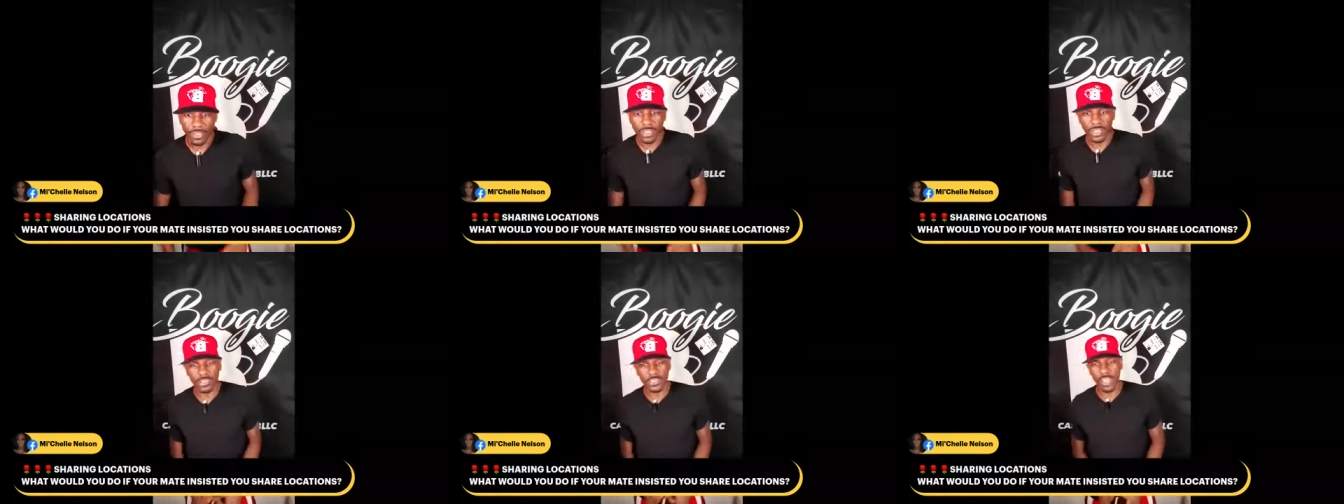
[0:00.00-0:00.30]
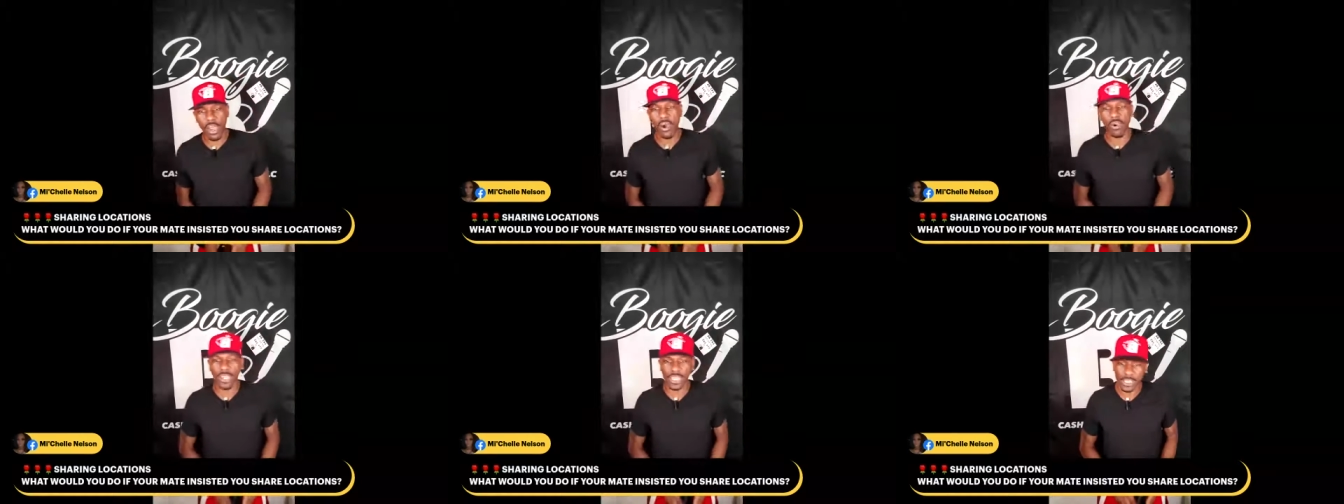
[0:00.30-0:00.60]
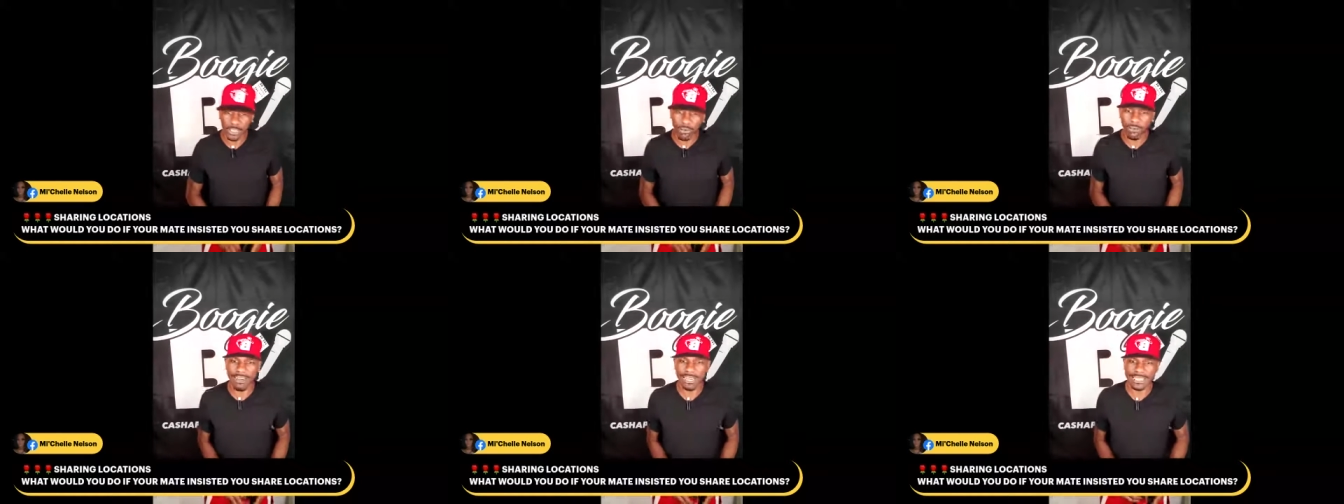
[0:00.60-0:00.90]
You're
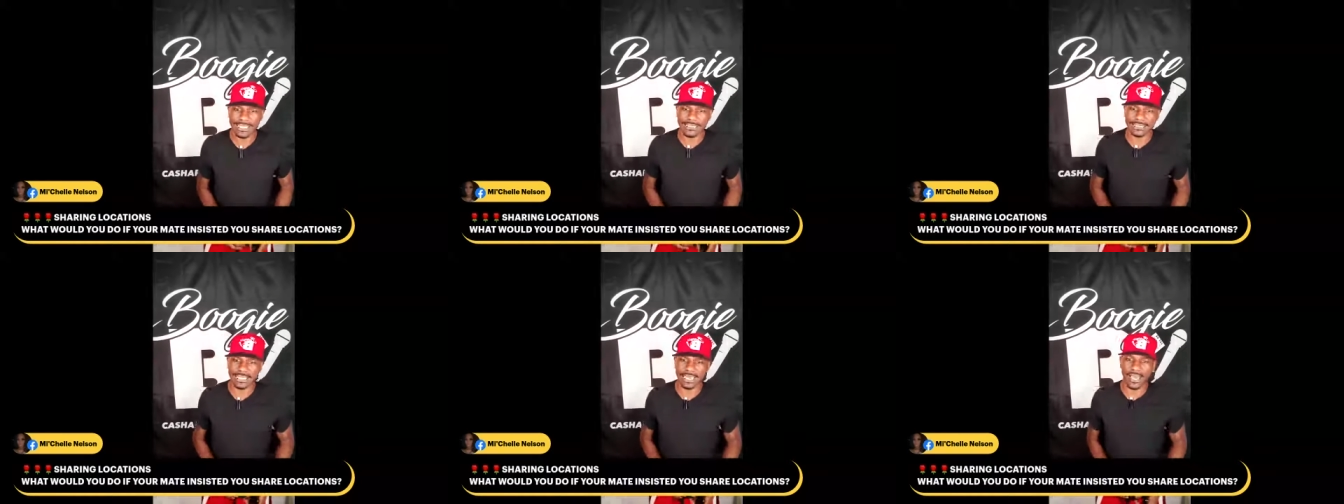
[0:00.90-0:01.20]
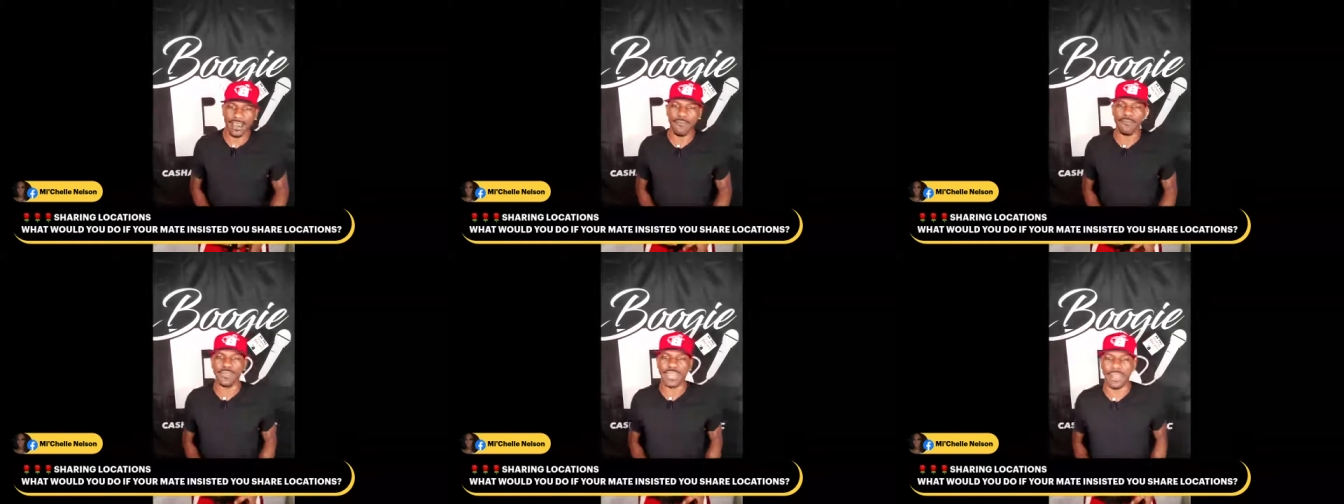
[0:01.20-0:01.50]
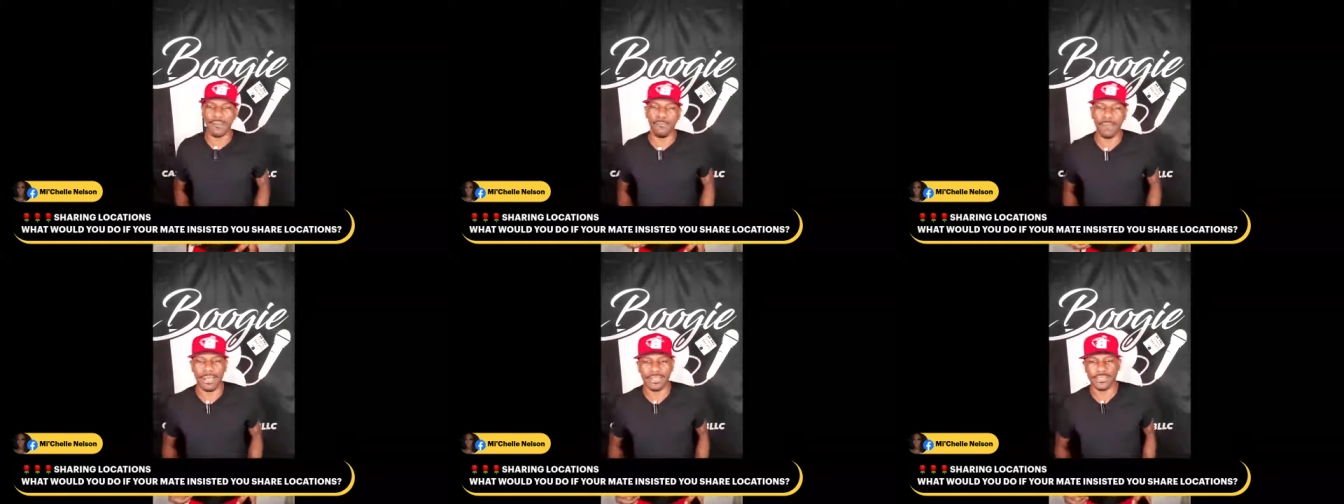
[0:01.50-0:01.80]
talking crazy. I'm
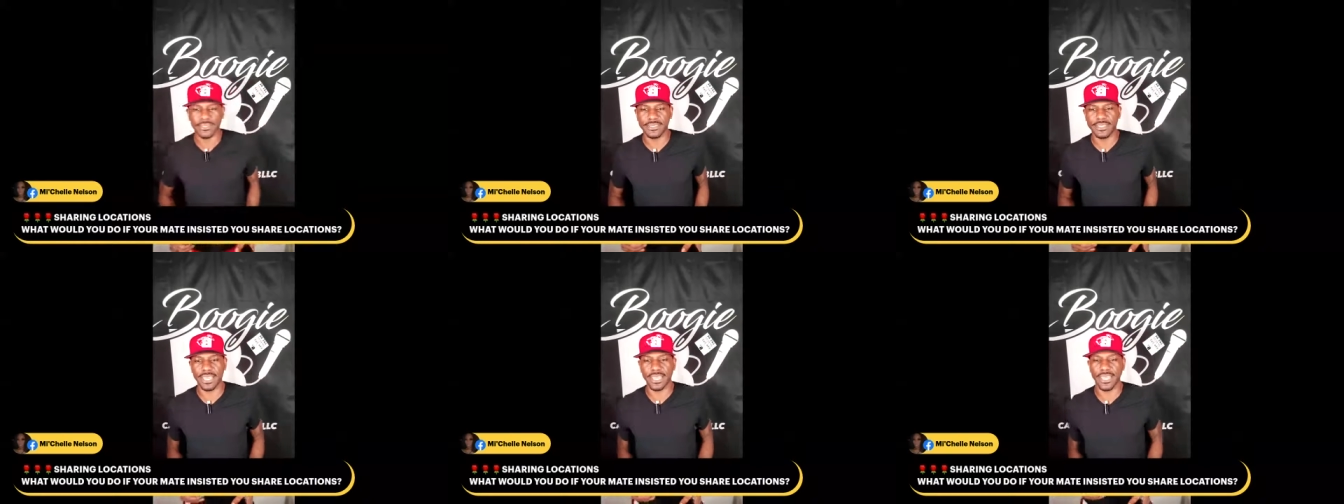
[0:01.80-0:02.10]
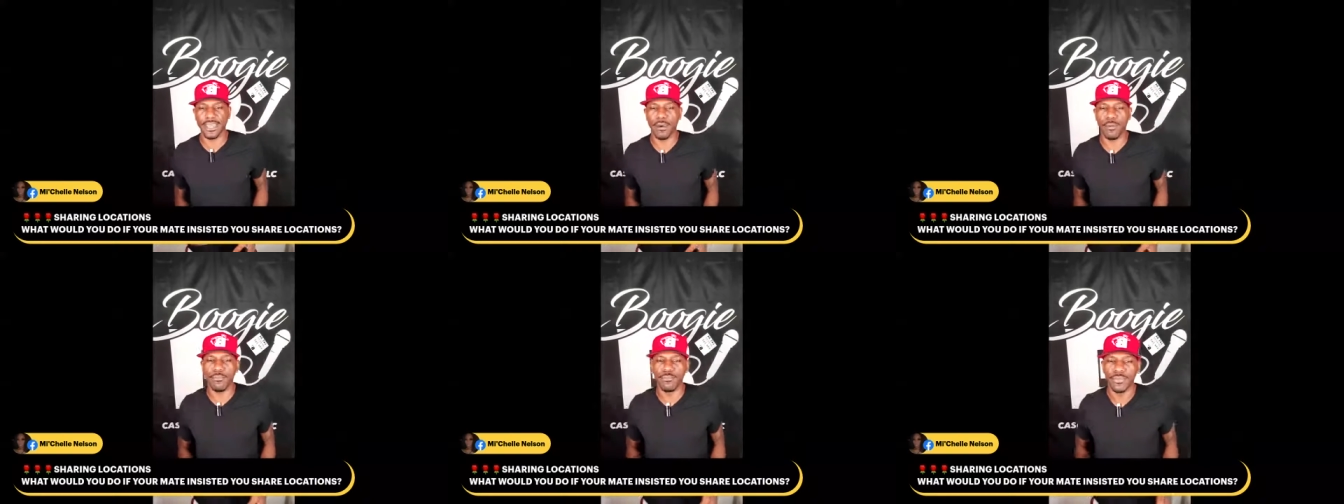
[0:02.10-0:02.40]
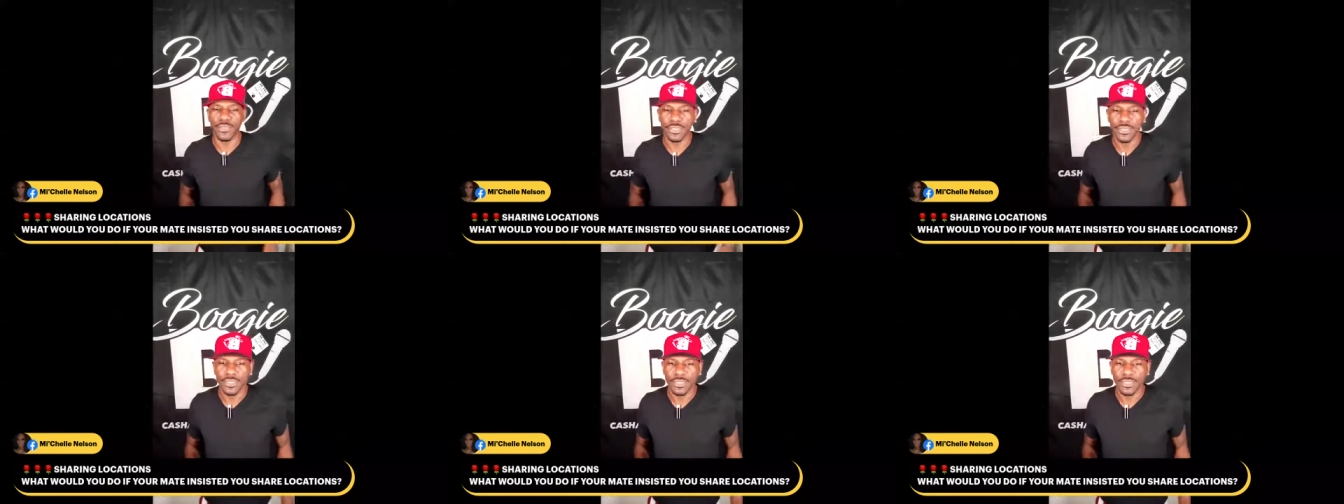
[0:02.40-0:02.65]
not about to damn